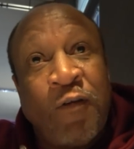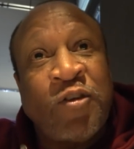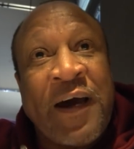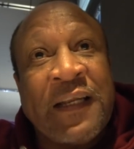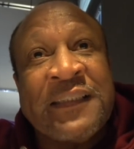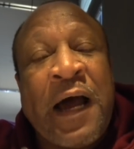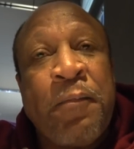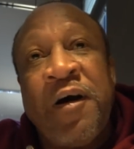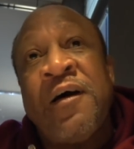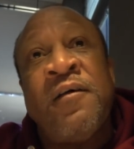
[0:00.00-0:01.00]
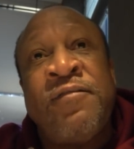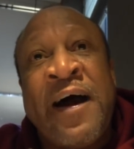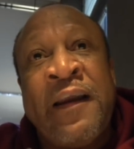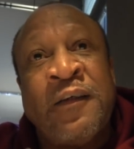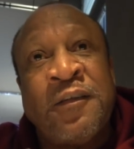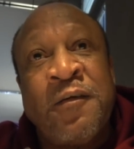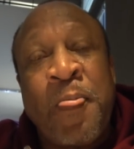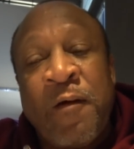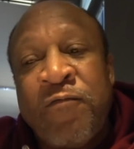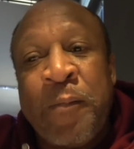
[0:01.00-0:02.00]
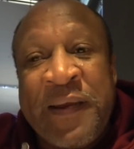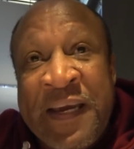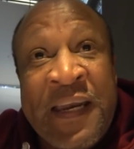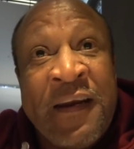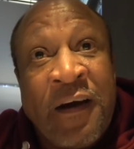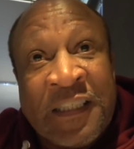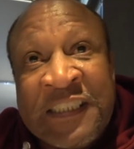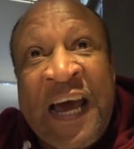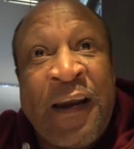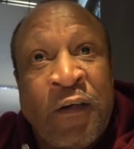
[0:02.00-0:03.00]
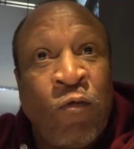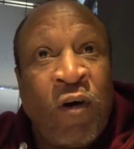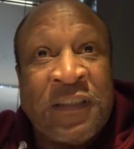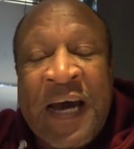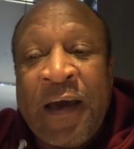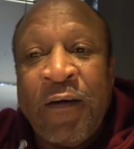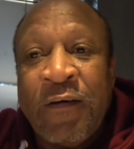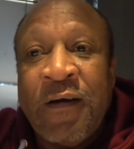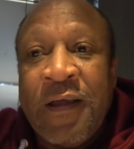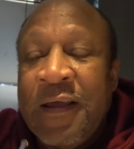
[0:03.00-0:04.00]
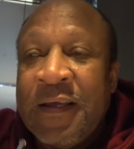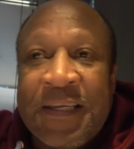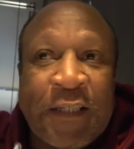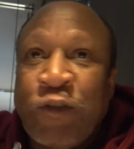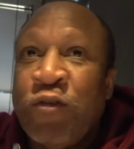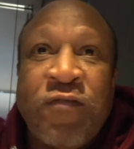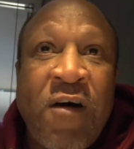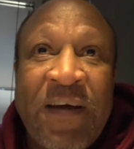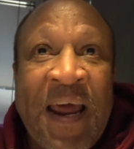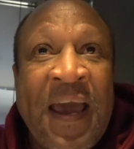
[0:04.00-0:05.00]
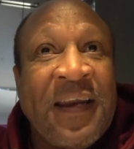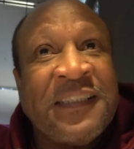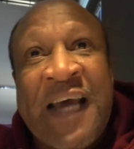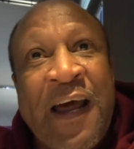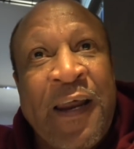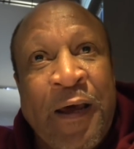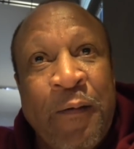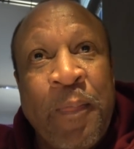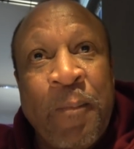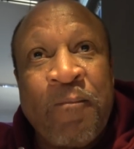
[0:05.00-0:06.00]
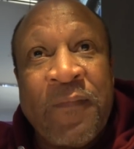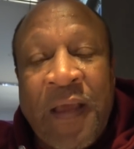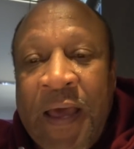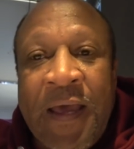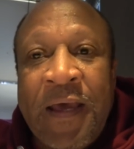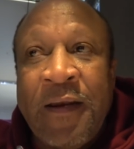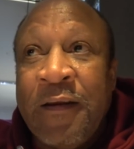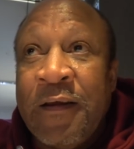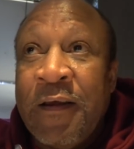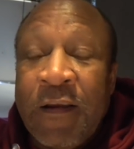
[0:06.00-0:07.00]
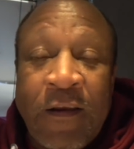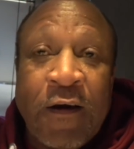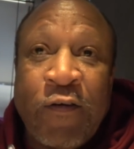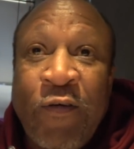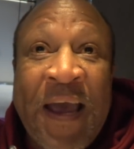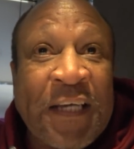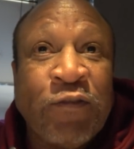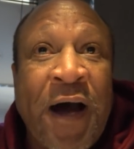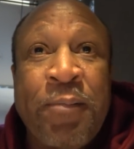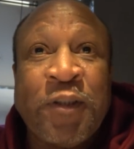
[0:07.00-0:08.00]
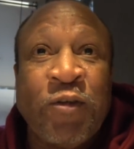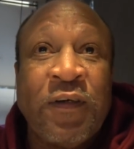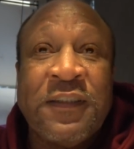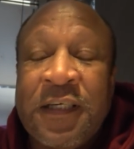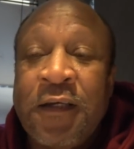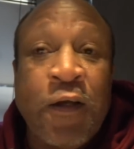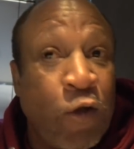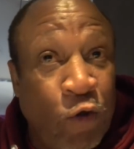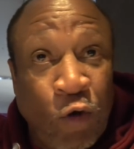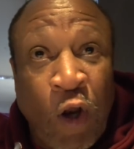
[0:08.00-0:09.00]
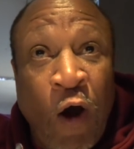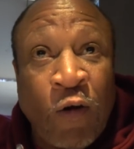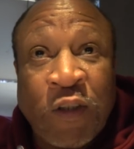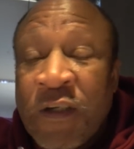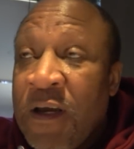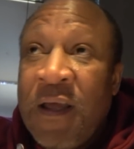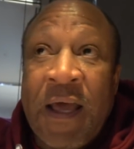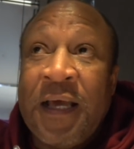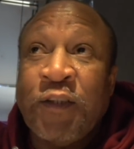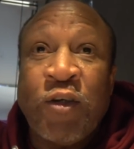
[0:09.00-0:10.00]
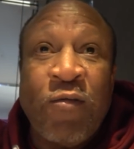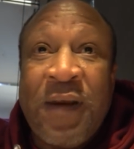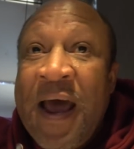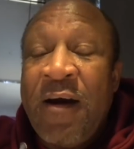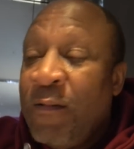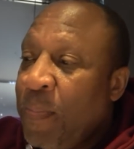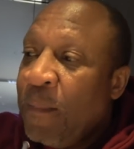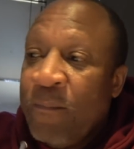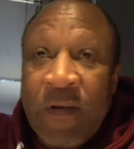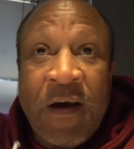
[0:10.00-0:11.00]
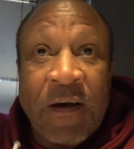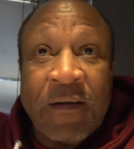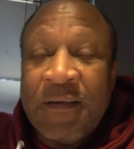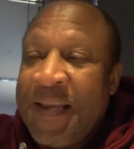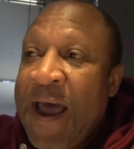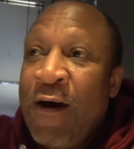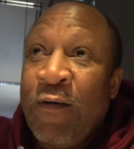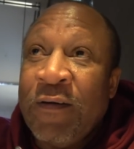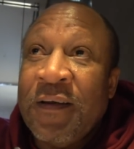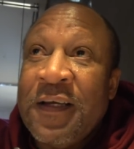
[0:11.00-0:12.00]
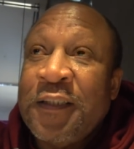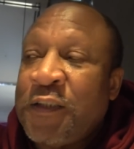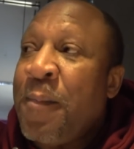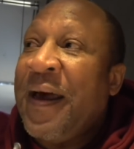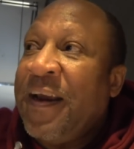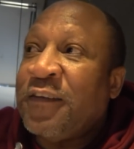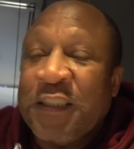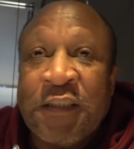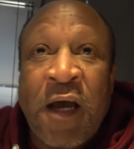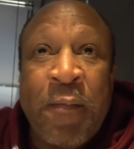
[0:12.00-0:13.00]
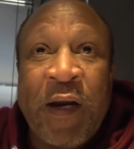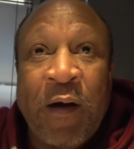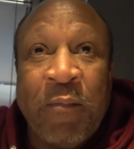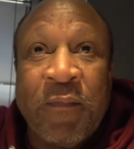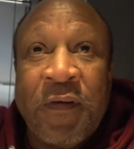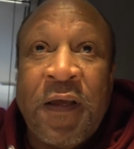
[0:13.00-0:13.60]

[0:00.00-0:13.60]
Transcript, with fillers: Don't try to stop other fighters from getting a shot at the world title that you've already had a shot at. And look, you had your opportunity, you lost, and so now, look, now somebody else is coming up.